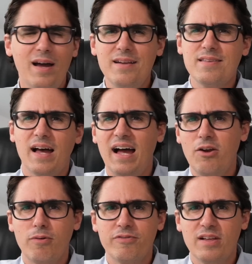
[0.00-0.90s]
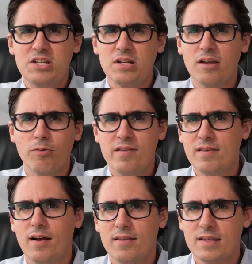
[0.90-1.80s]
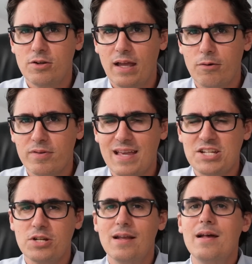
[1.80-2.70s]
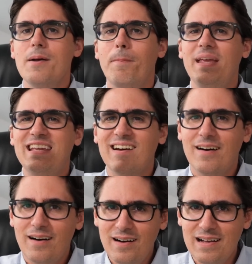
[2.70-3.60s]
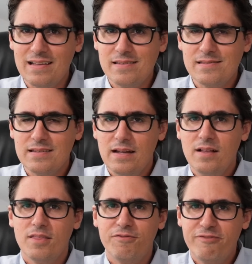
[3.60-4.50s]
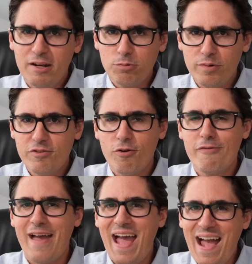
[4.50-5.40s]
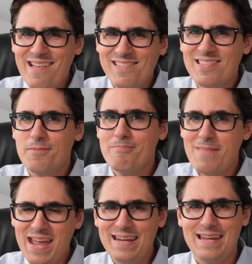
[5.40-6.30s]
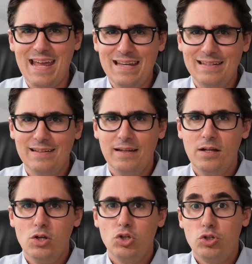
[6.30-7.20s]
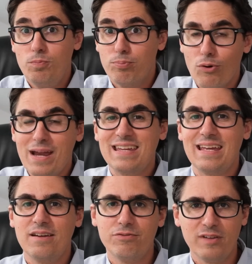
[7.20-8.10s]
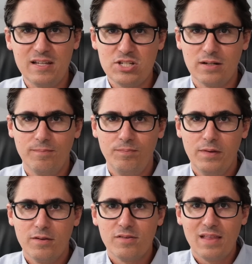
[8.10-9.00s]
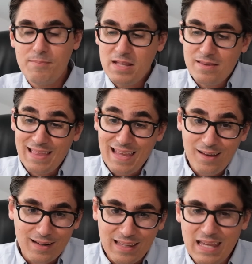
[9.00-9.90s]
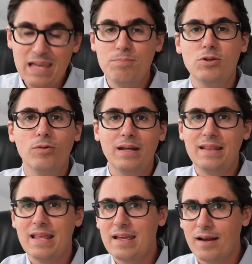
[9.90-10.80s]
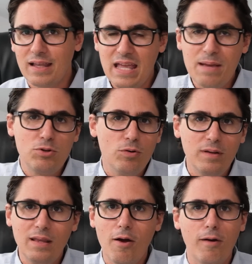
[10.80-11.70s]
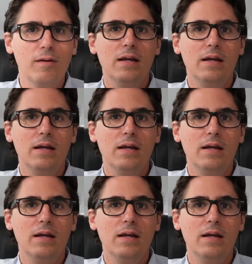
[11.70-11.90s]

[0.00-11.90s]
does higher inflation increase the odds that you get a recession? Because the Federal Reserve has the mandate to break inflation. So that means they got to keep doing it. They got to keep doing their,